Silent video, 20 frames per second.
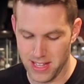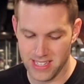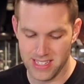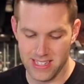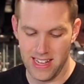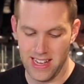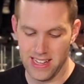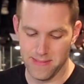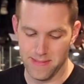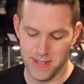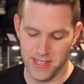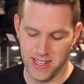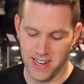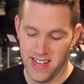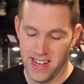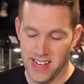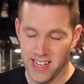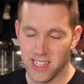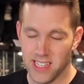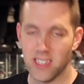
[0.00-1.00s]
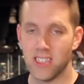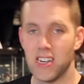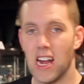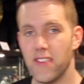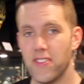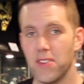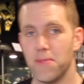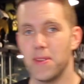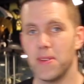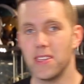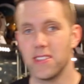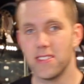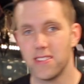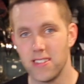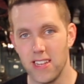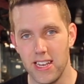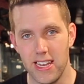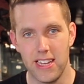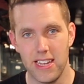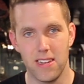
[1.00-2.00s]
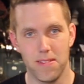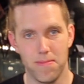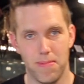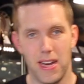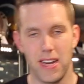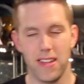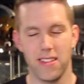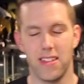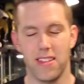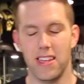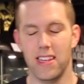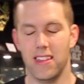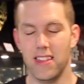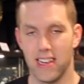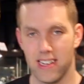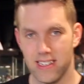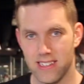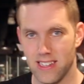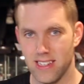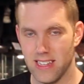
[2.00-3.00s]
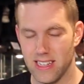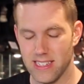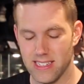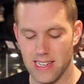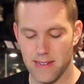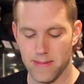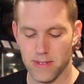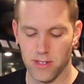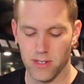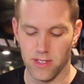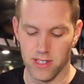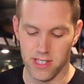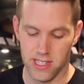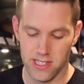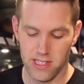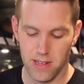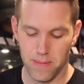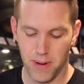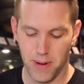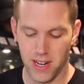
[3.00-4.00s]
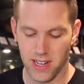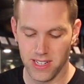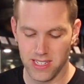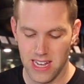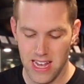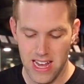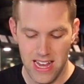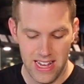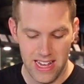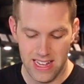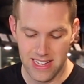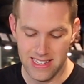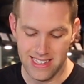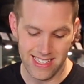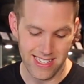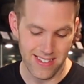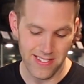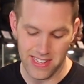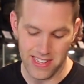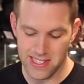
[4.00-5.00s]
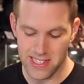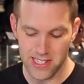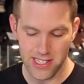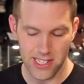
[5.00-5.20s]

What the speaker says: things that has been driving me insane about the Legacy lightsabers to the Disney parks is that sometimes they'll